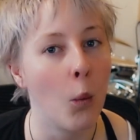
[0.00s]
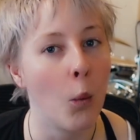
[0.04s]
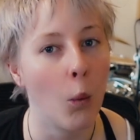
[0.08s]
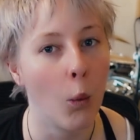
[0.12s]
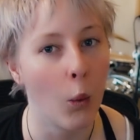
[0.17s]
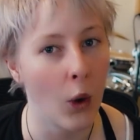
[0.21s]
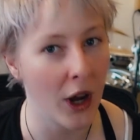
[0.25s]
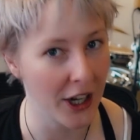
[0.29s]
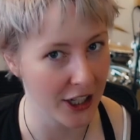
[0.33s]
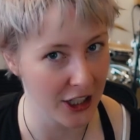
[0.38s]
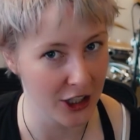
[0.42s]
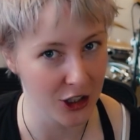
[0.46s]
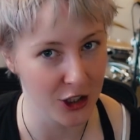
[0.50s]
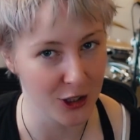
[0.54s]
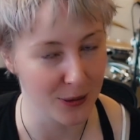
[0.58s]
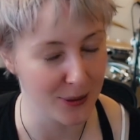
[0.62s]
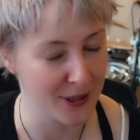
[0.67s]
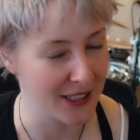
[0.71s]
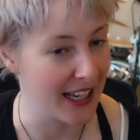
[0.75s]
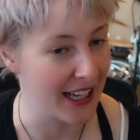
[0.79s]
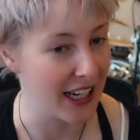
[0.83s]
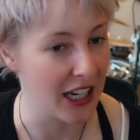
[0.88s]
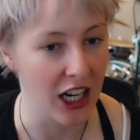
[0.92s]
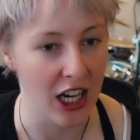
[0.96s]

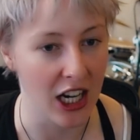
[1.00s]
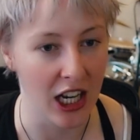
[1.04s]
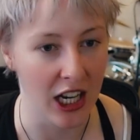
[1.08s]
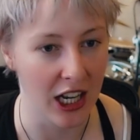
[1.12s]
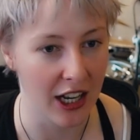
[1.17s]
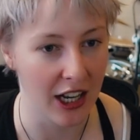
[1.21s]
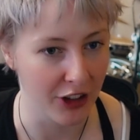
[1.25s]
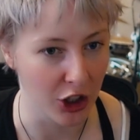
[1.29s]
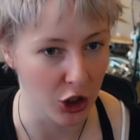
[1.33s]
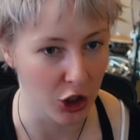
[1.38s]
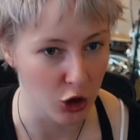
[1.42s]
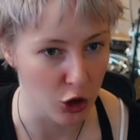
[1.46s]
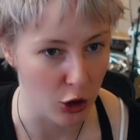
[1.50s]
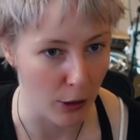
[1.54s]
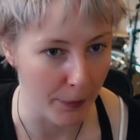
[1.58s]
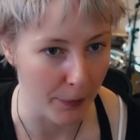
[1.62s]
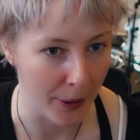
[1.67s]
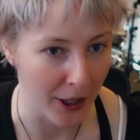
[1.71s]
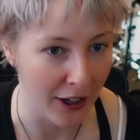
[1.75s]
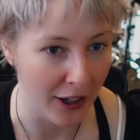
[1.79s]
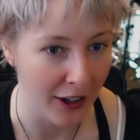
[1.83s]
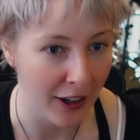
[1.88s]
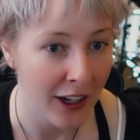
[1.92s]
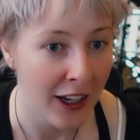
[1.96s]
100% love a good
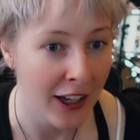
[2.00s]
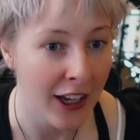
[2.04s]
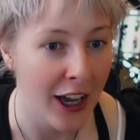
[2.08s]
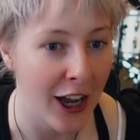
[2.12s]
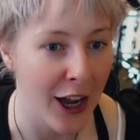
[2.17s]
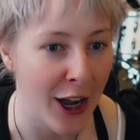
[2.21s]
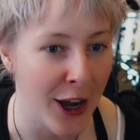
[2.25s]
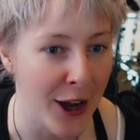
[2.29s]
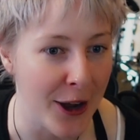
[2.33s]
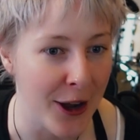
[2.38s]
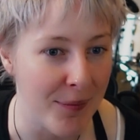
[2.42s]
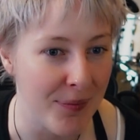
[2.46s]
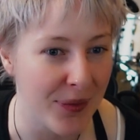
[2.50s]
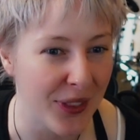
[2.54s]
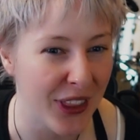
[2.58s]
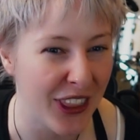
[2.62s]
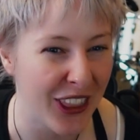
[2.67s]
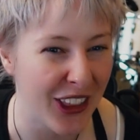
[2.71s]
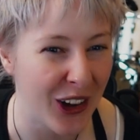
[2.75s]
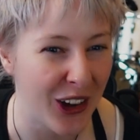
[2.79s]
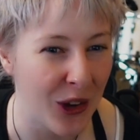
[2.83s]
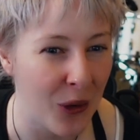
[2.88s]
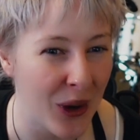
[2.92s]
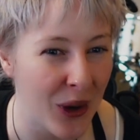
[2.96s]
drum part.
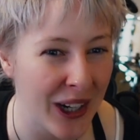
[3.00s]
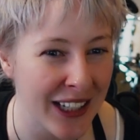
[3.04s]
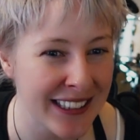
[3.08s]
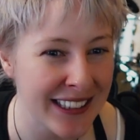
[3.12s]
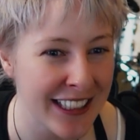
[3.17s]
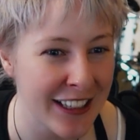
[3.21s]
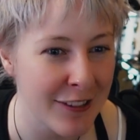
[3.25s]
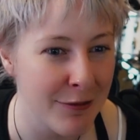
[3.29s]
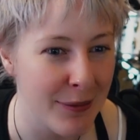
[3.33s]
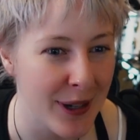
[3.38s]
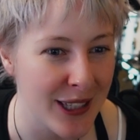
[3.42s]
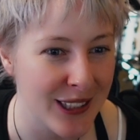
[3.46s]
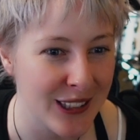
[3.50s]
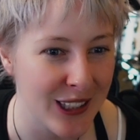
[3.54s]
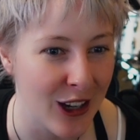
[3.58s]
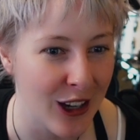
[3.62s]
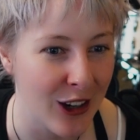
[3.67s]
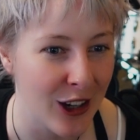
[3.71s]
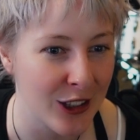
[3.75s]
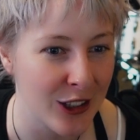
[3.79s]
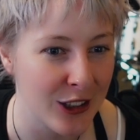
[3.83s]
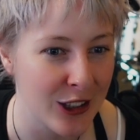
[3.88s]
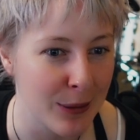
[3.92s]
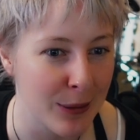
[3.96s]
The quality of my
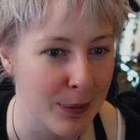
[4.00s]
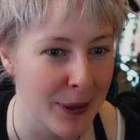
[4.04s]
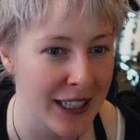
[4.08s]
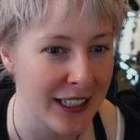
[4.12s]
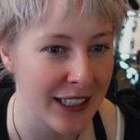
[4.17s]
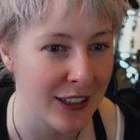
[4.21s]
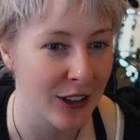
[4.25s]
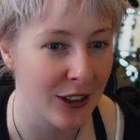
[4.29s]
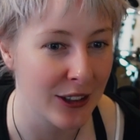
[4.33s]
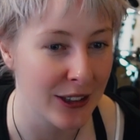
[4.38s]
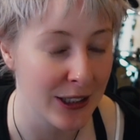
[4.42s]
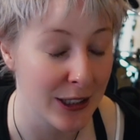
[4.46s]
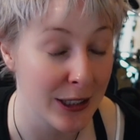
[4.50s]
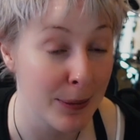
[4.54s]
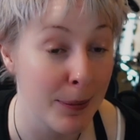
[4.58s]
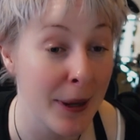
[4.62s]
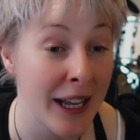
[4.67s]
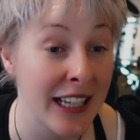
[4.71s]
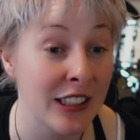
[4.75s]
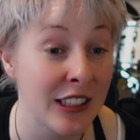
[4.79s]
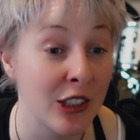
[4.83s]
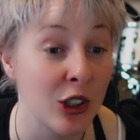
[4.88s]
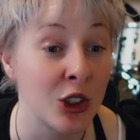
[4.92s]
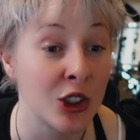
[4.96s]
solos
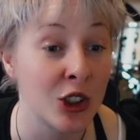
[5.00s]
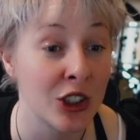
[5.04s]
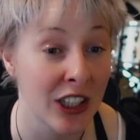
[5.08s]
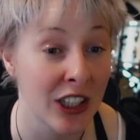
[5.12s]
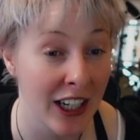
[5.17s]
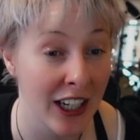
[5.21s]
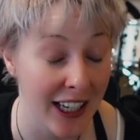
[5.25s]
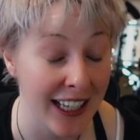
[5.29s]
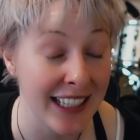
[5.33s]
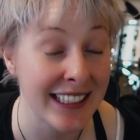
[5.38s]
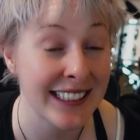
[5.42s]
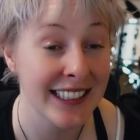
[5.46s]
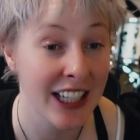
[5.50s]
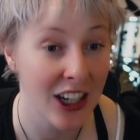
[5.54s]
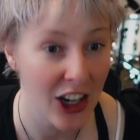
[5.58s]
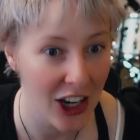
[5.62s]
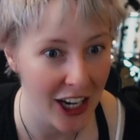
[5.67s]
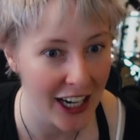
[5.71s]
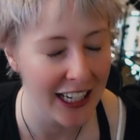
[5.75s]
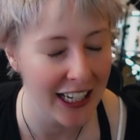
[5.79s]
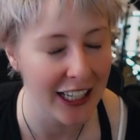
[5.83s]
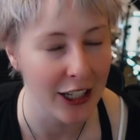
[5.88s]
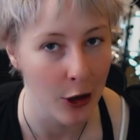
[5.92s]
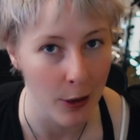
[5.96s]
depends
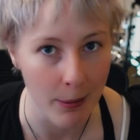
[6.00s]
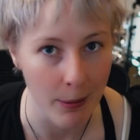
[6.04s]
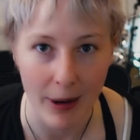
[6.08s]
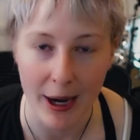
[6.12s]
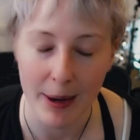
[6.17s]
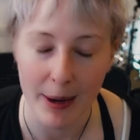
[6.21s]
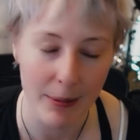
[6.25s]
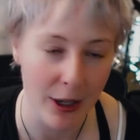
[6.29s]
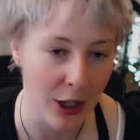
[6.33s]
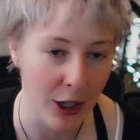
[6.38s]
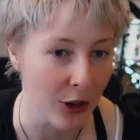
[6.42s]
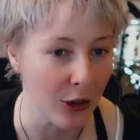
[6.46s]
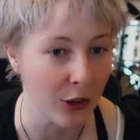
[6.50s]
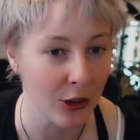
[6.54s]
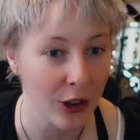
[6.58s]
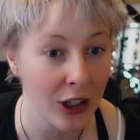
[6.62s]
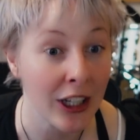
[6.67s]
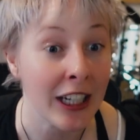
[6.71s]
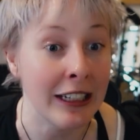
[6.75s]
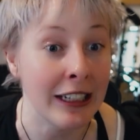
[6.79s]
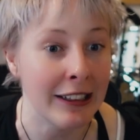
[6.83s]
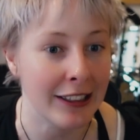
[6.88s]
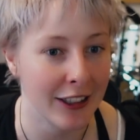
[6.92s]
entirely on my mood.